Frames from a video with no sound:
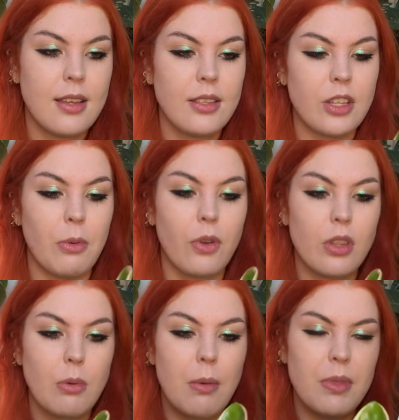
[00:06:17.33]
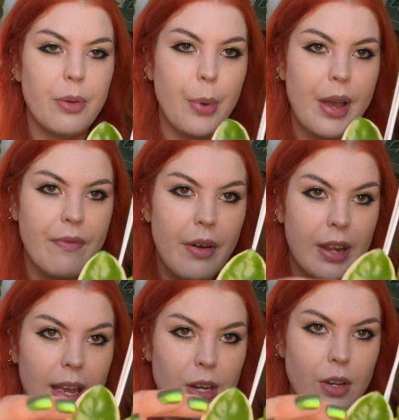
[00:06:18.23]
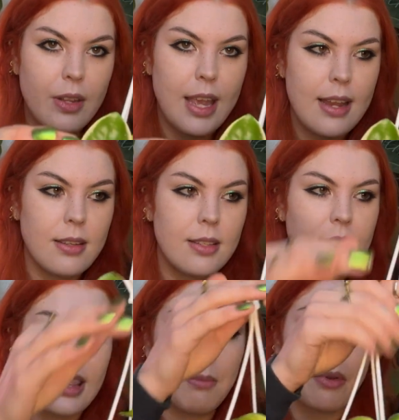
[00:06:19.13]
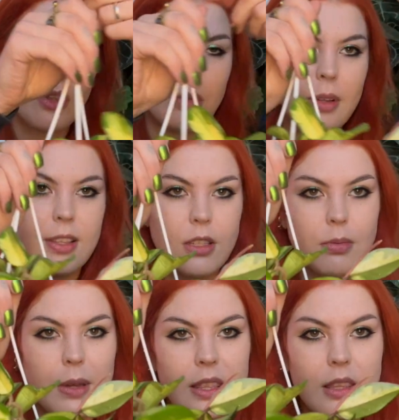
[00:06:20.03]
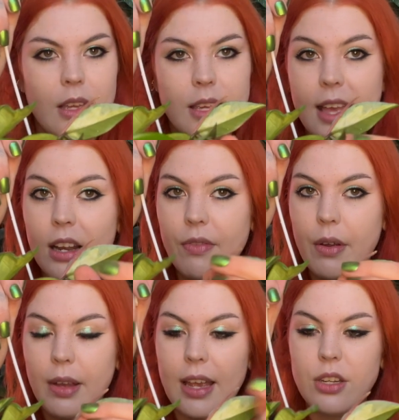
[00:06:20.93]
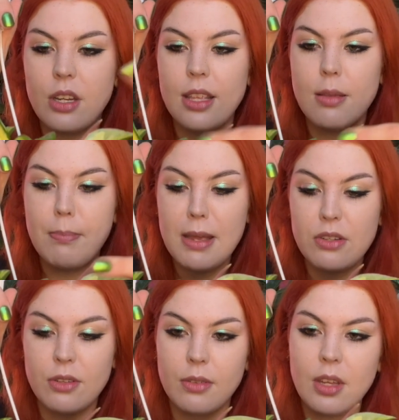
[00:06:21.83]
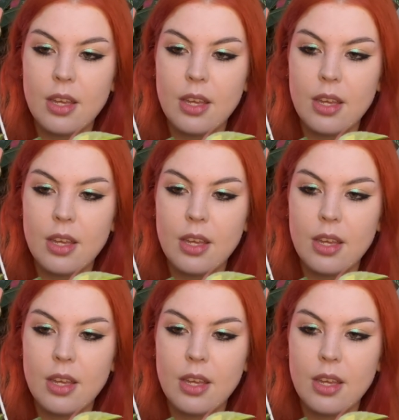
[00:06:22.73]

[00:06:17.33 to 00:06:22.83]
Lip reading: So we've got the one with the white variegation on the ends, and then we've got the ones with the yellow variegation in the middle.